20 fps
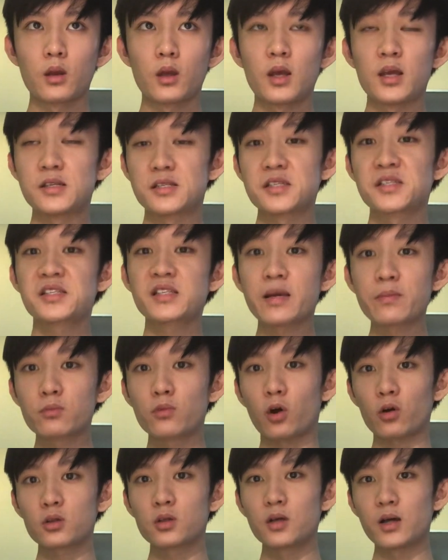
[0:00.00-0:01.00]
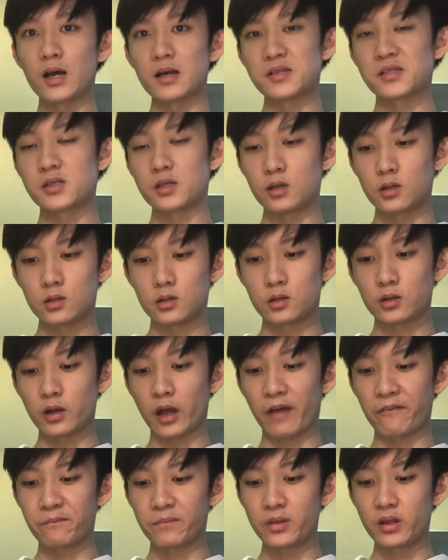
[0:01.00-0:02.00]
It's the same doctor as the
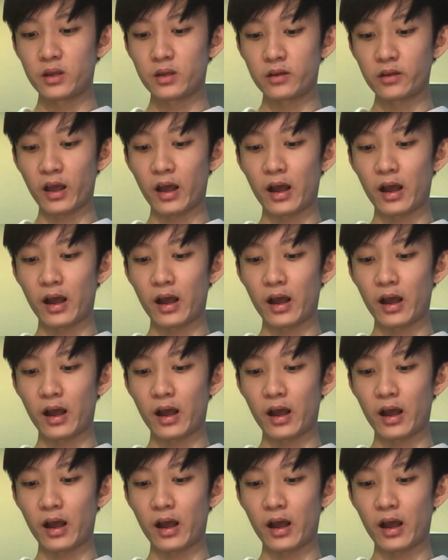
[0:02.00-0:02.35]
FB,